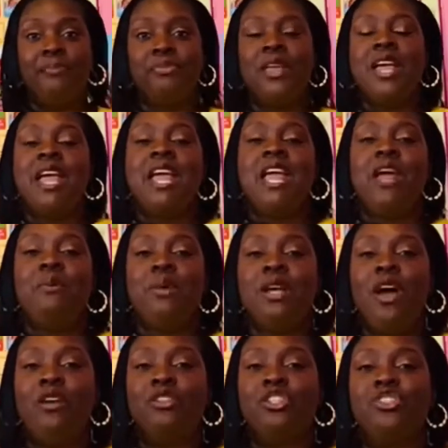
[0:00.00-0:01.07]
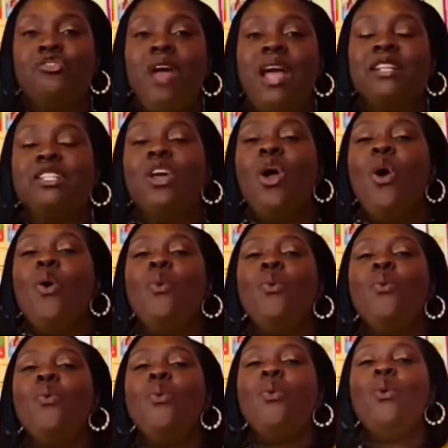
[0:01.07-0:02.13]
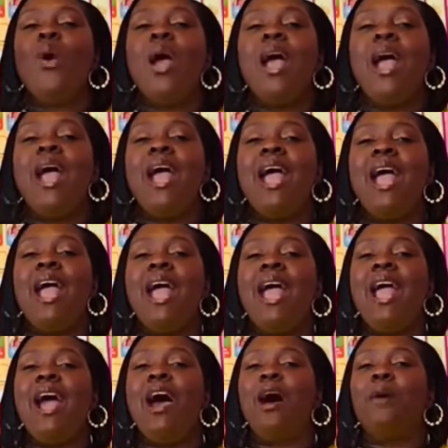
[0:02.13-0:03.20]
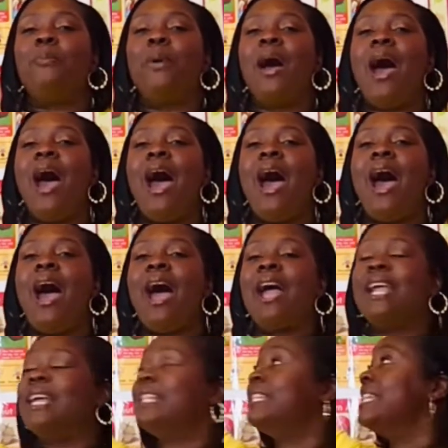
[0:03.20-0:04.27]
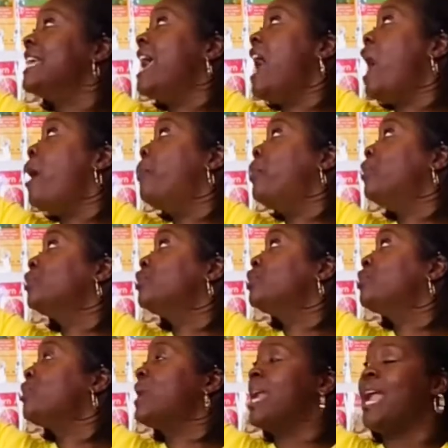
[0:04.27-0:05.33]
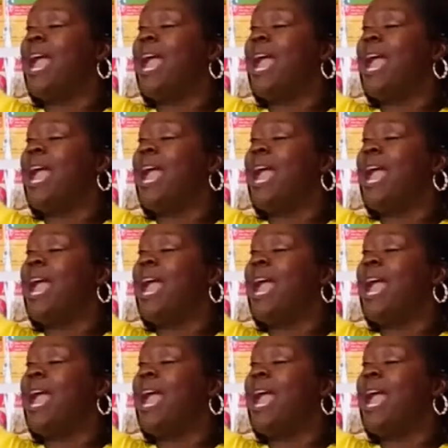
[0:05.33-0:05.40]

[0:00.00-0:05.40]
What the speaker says: Here we go. Stretch. Way up high in the apple tree.